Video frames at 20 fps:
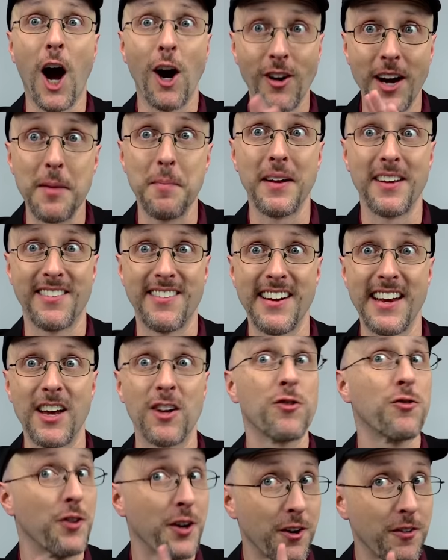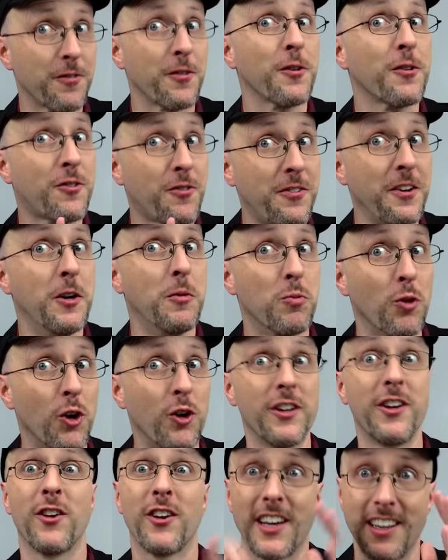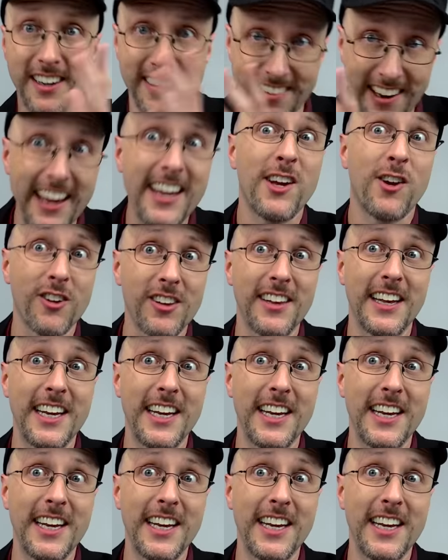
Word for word: All right, Miss Diaz, for your first film role, you're gonna take your